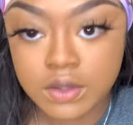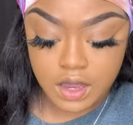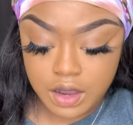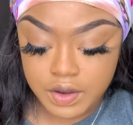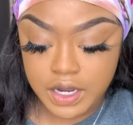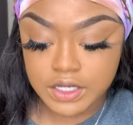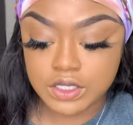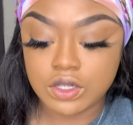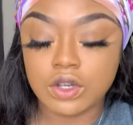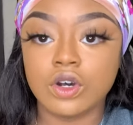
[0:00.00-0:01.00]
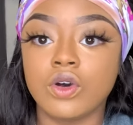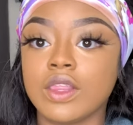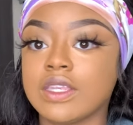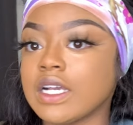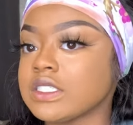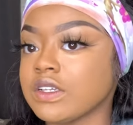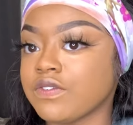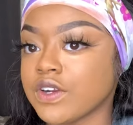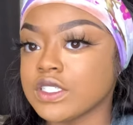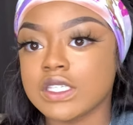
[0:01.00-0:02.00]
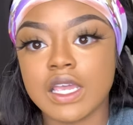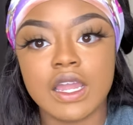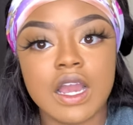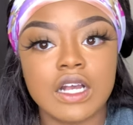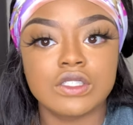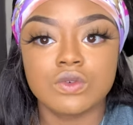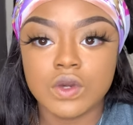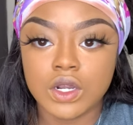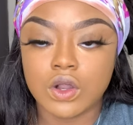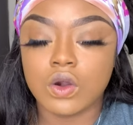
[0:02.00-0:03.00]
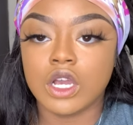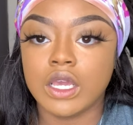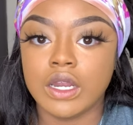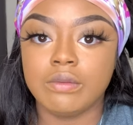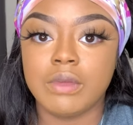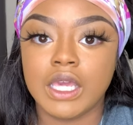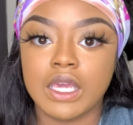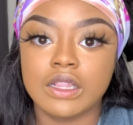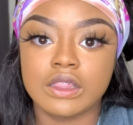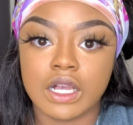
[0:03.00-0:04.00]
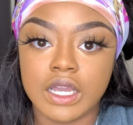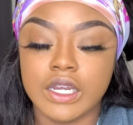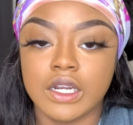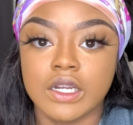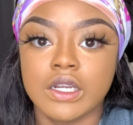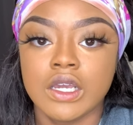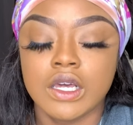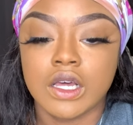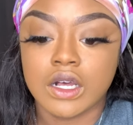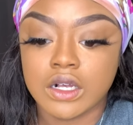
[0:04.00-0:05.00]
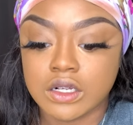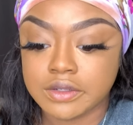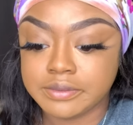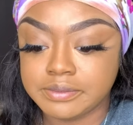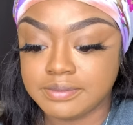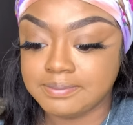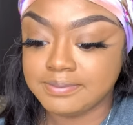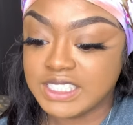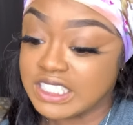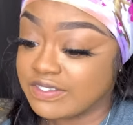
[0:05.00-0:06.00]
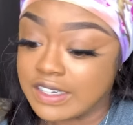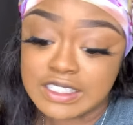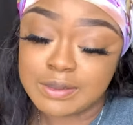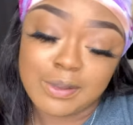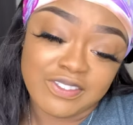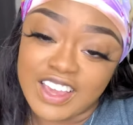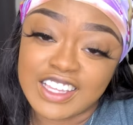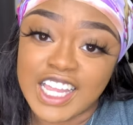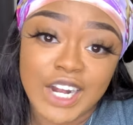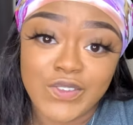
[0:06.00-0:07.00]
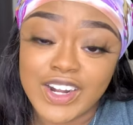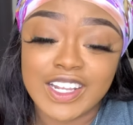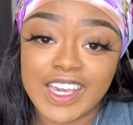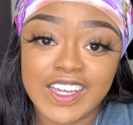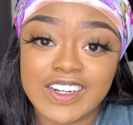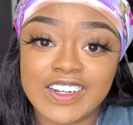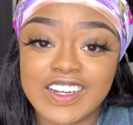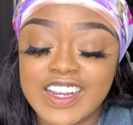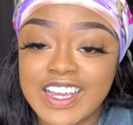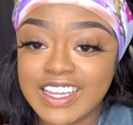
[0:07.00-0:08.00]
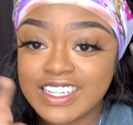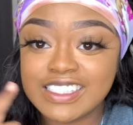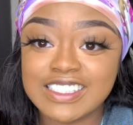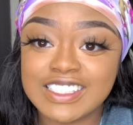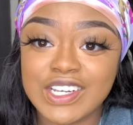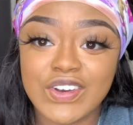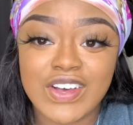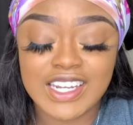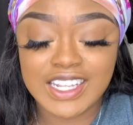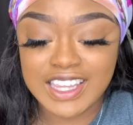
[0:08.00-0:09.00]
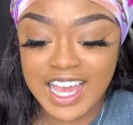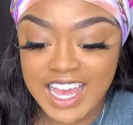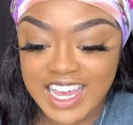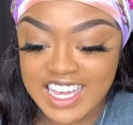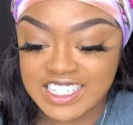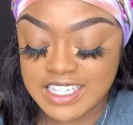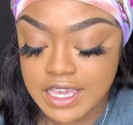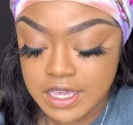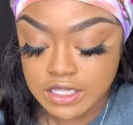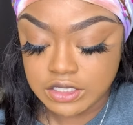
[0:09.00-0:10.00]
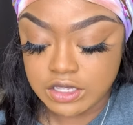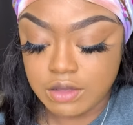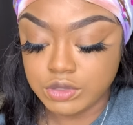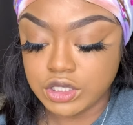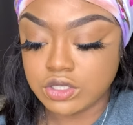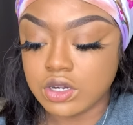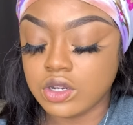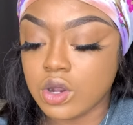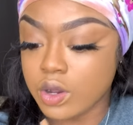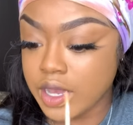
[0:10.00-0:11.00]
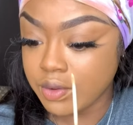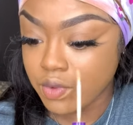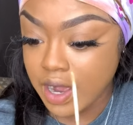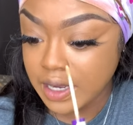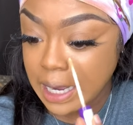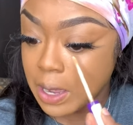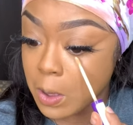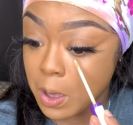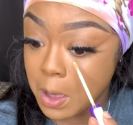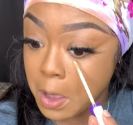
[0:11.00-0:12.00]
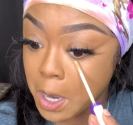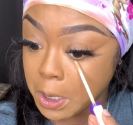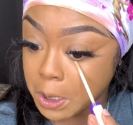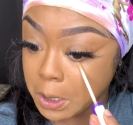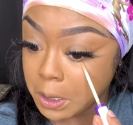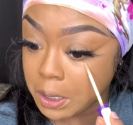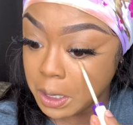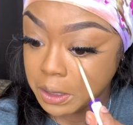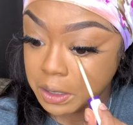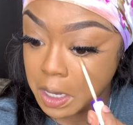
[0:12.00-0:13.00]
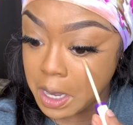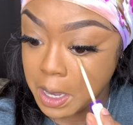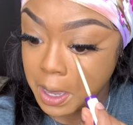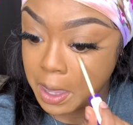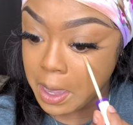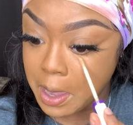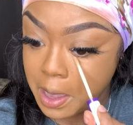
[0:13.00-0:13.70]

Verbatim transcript: Alright, so that's the first layer. I do want to go in and make it lighter, just for the simple fact that I want a lighter conceal under the eyes. So I'm just going to go in right now underneath the eye.